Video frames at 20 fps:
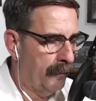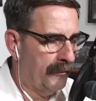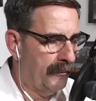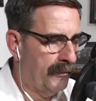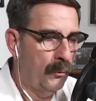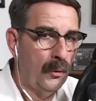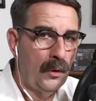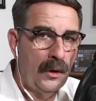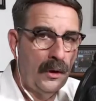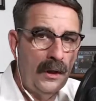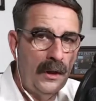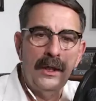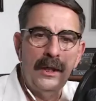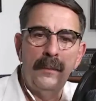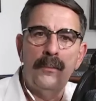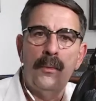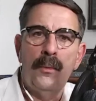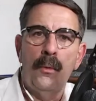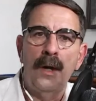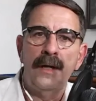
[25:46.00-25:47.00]
some really
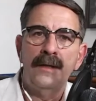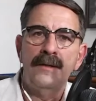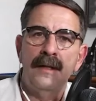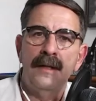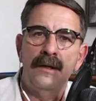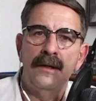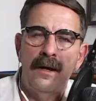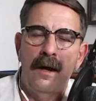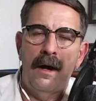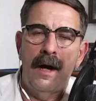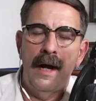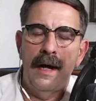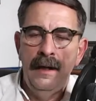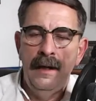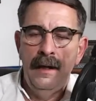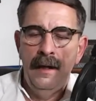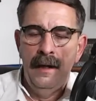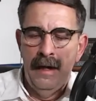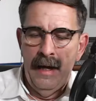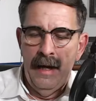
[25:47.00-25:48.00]
good points there, Todd
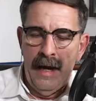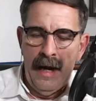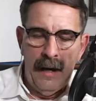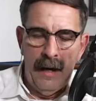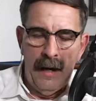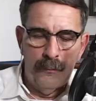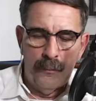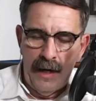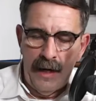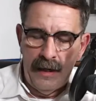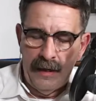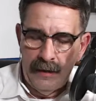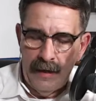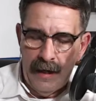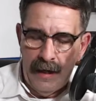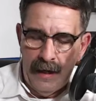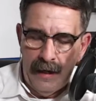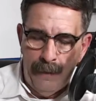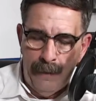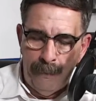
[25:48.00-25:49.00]
and
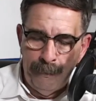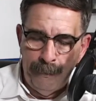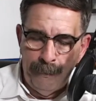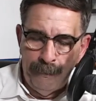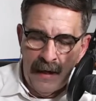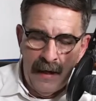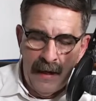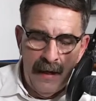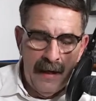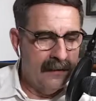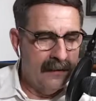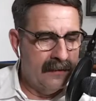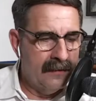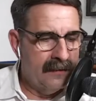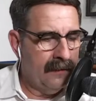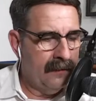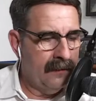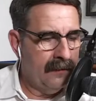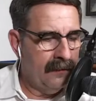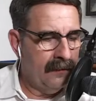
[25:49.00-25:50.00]
Brandon.
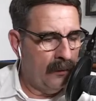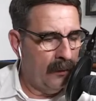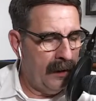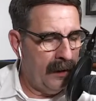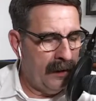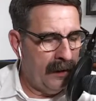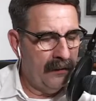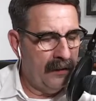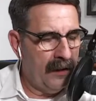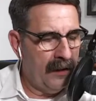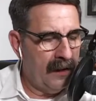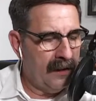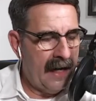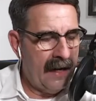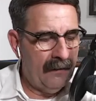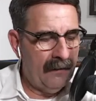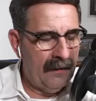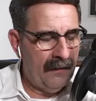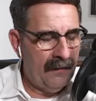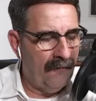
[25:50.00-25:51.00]
Do either of you guys
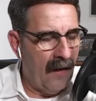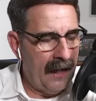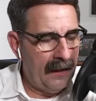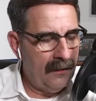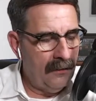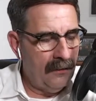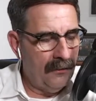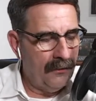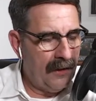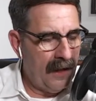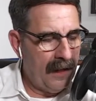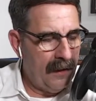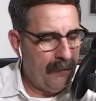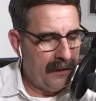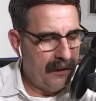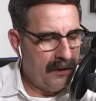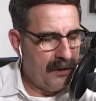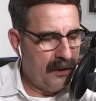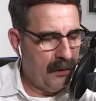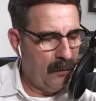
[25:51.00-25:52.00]
have any final
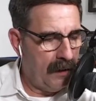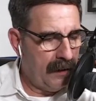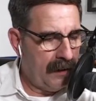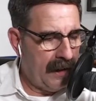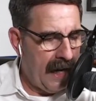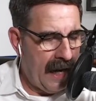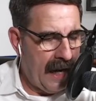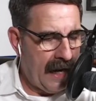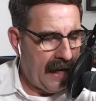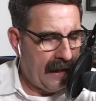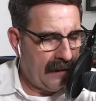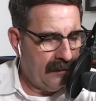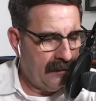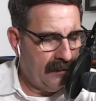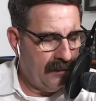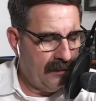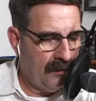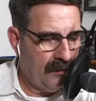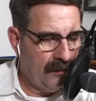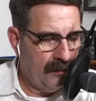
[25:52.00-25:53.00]
statements you want to add
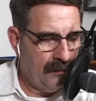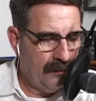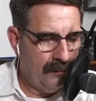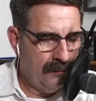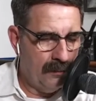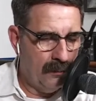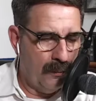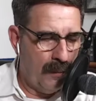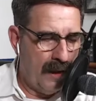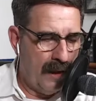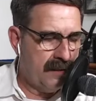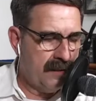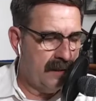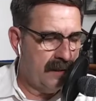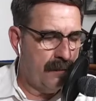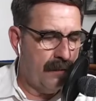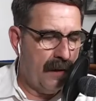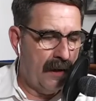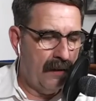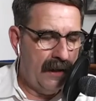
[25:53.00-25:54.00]
to the
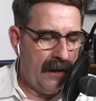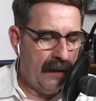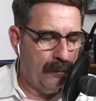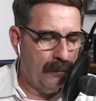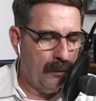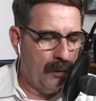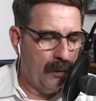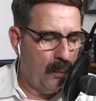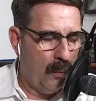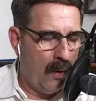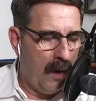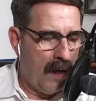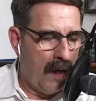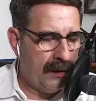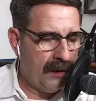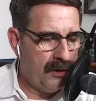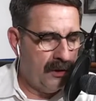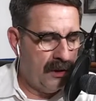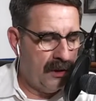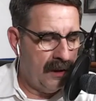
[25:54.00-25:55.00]
residents about Neighborhood
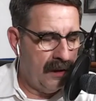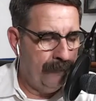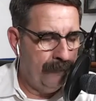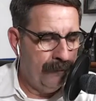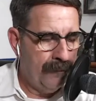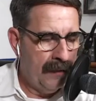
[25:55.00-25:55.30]
Watch? How